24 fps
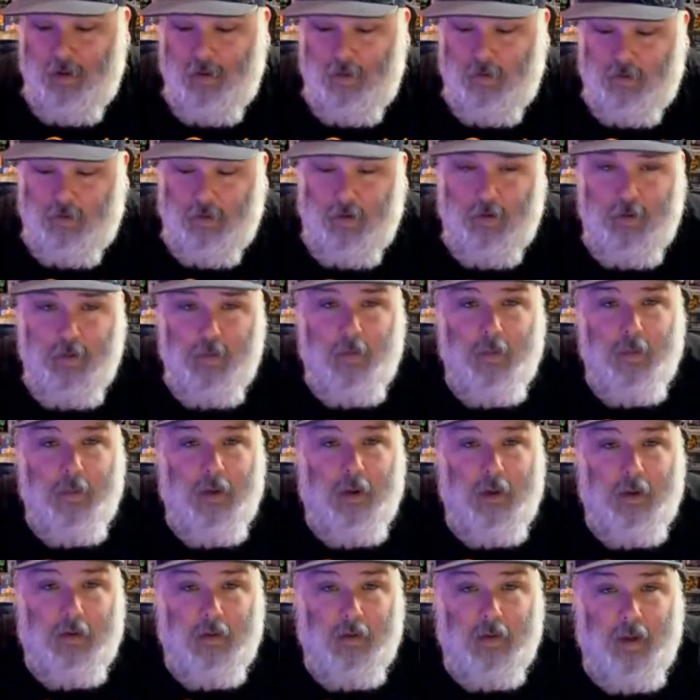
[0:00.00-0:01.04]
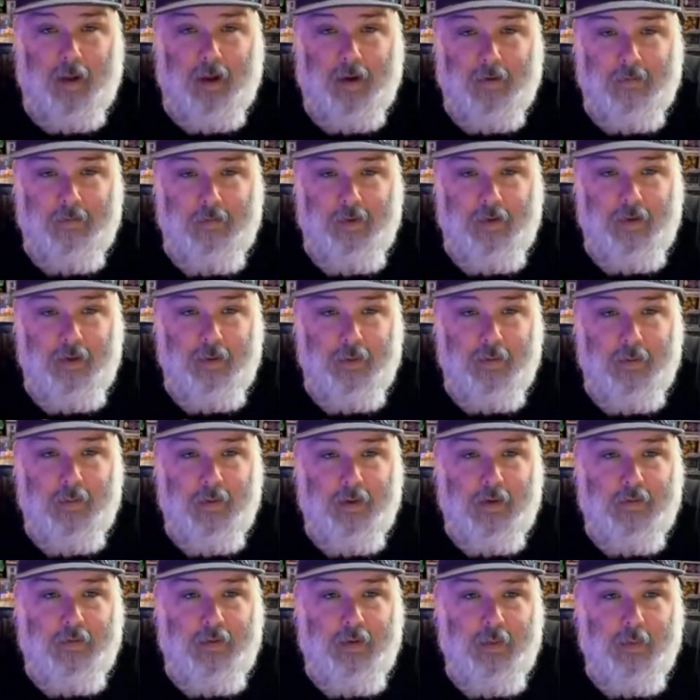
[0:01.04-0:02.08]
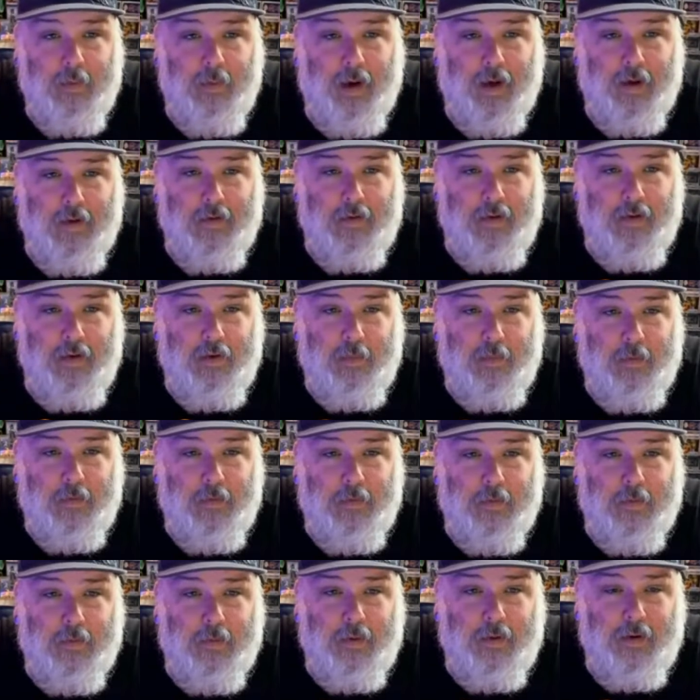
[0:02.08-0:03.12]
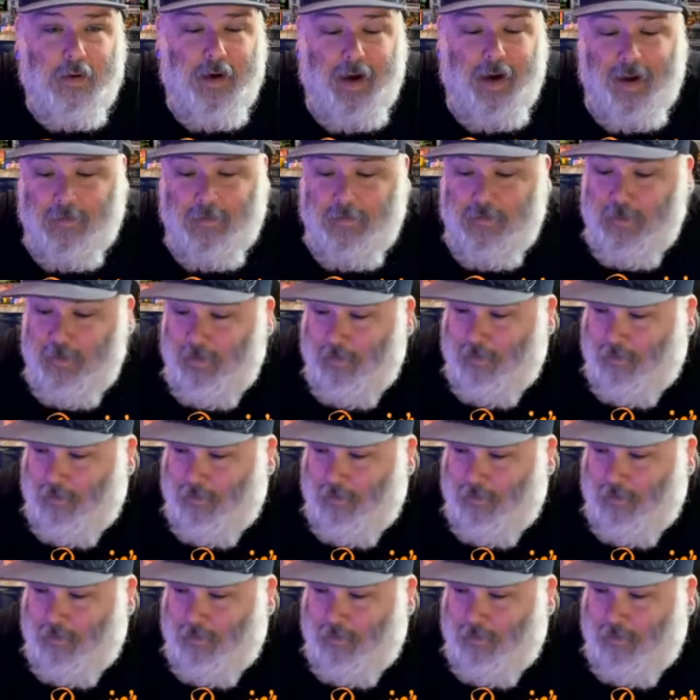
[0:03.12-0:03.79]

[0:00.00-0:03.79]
So a lot of you, if you watch this before or after the